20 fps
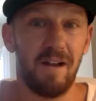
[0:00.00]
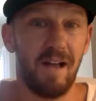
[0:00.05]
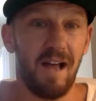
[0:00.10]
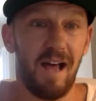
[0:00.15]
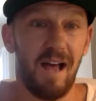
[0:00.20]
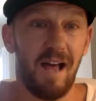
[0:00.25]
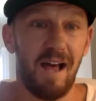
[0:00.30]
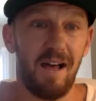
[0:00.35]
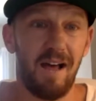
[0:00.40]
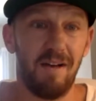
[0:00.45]

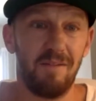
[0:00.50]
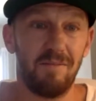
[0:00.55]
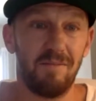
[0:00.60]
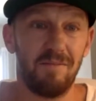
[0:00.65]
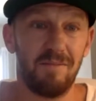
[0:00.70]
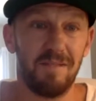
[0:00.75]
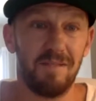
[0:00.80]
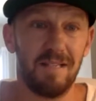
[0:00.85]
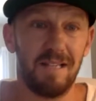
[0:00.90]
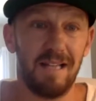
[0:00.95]
Uh,
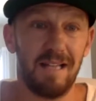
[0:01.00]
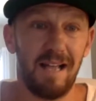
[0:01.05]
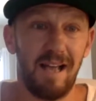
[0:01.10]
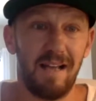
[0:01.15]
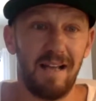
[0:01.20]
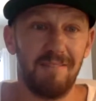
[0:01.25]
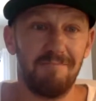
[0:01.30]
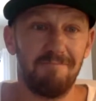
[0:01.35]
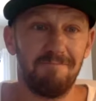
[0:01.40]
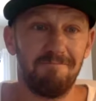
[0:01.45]

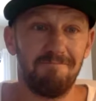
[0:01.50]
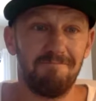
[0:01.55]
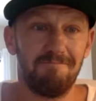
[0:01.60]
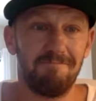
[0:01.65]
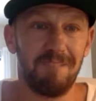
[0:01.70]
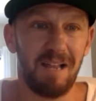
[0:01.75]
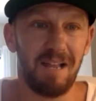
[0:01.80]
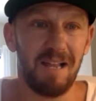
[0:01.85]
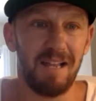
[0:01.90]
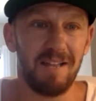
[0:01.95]

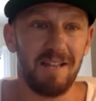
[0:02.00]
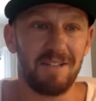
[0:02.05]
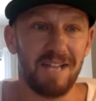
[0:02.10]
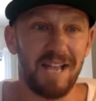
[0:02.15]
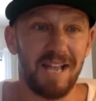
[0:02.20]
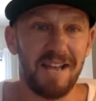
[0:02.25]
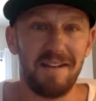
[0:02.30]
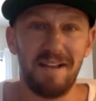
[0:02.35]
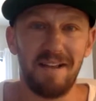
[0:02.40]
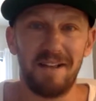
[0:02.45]
I'll
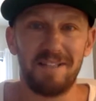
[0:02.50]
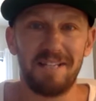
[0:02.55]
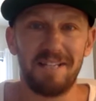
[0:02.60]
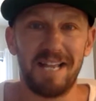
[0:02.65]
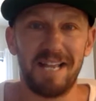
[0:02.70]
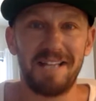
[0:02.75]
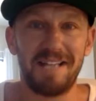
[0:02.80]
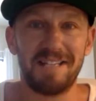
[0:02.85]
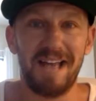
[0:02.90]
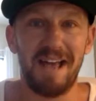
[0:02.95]
say I'll say
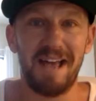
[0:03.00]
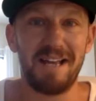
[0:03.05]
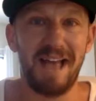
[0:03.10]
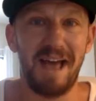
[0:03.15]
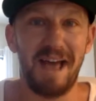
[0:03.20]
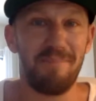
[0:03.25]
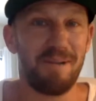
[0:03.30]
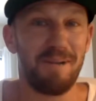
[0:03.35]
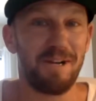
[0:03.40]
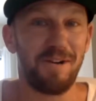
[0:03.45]
he's not
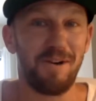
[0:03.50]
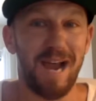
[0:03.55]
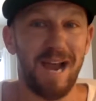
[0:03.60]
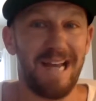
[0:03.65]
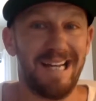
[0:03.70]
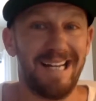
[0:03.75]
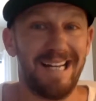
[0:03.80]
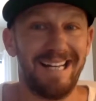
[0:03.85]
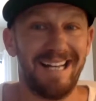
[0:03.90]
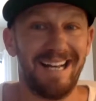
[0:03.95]
not been
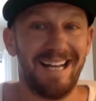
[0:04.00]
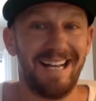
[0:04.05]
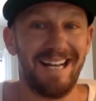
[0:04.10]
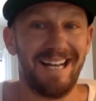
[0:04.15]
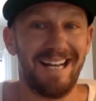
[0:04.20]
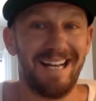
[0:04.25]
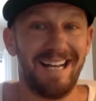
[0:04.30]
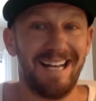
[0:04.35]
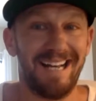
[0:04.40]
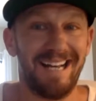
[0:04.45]
great uh,
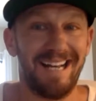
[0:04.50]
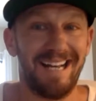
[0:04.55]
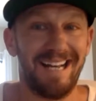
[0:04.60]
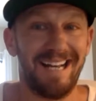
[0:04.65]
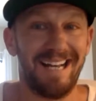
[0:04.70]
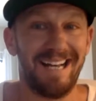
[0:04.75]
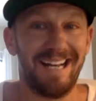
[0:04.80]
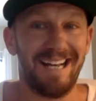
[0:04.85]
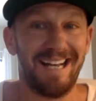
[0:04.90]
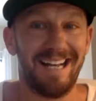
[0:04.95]
since he came
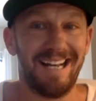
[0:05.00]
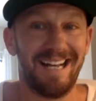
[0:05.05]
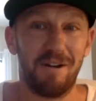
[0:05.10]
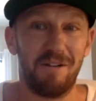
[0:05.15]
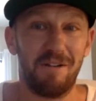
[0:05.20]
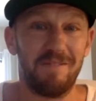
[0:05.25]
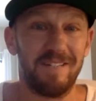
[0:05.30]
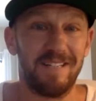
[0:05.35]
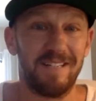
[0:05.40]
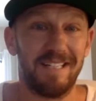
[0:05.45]
back from the
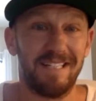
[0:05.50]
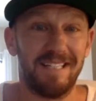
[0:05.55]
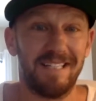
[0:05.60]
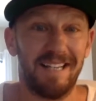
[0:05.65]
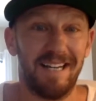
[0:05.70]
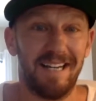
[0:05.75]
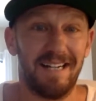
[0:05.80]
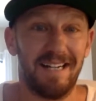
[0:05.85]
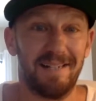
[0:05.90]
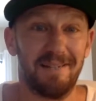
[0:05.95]
COVID.
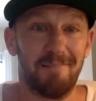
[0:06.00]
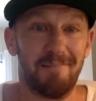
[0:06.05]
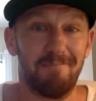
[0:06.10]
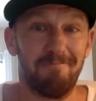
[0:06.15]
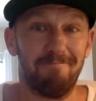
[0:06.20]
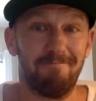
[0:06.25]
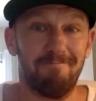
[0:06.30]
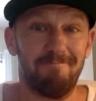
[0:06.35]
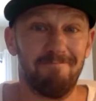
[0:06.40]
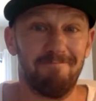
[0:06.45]

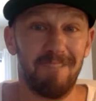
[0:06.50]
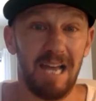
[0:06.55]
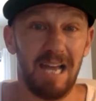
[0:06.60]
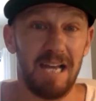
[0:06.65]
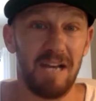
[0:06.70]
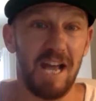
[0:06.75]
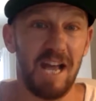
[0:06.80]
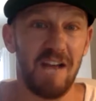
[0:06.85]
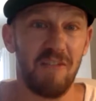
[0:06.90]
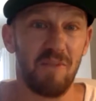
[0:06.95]
Um,
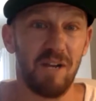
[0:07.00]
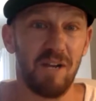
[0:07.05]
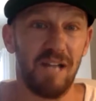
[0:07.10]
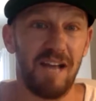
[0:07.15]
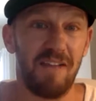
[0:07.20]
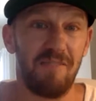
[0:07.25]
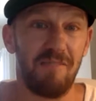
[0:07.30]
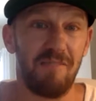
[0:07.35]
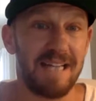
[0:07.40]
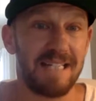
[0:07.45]
and in real
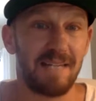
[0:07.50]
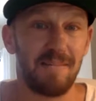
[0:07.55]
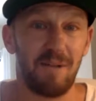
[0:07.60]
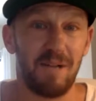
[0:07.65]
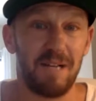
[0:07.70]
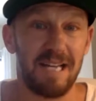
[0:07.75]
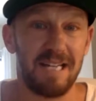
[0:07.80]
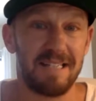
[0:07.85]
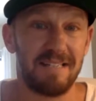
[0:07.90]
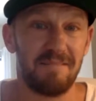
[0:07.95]
life basketball,
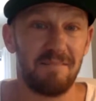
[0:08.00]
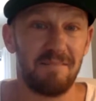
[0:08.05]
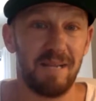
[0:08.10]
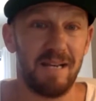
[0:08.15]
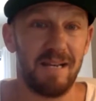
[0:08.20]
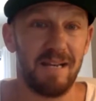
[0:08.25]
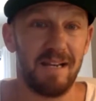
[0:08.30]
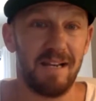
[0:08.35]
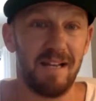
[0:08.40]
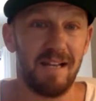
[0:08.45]
he's
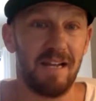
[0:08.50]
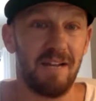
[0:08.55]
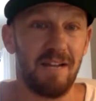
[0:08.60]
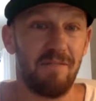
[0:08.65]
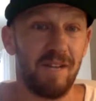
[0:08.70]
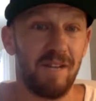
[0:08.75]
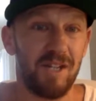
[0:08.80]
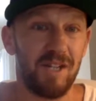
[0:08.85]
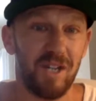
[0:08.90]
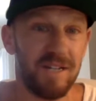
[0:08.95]
been
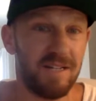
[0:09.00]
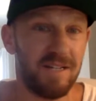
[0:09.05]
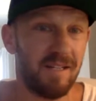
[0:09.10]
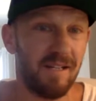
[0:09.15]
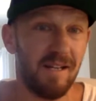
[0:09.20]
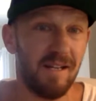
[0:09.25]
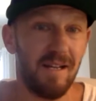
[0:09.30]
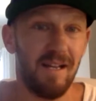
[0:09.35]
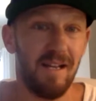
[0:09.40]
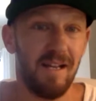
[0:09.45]
inefficient.
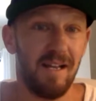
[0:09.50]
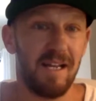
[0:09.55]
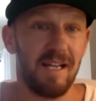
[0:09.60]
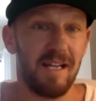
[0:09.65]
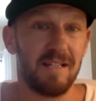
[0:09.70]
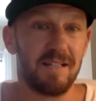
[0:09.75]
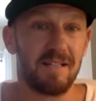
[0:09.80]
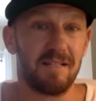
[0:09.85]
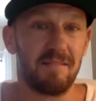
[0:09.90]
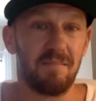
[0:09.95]

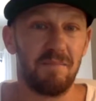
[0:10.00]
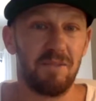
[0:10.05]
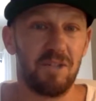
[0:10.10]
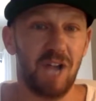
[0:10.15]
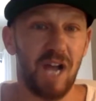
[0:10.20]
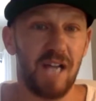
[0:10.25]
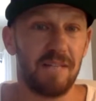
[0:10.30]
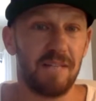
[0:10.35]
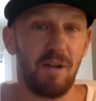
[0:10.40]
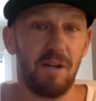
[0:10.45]
He's
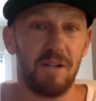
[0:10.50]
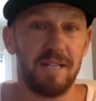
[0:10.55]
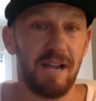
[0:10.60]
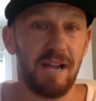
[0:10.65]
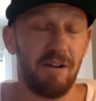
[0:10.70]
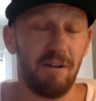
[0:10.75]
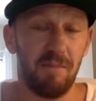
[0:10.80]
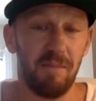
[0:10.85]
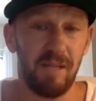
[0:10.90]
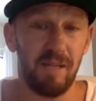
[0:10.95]
shot the ball
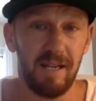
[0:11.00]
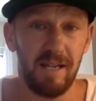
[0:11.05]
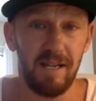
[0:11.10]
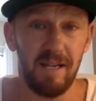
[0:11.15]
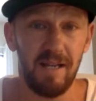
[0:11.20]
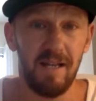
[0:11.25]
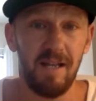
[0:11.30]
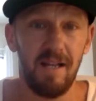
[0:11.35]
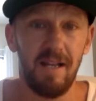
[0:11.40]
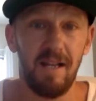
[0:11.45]
terribly.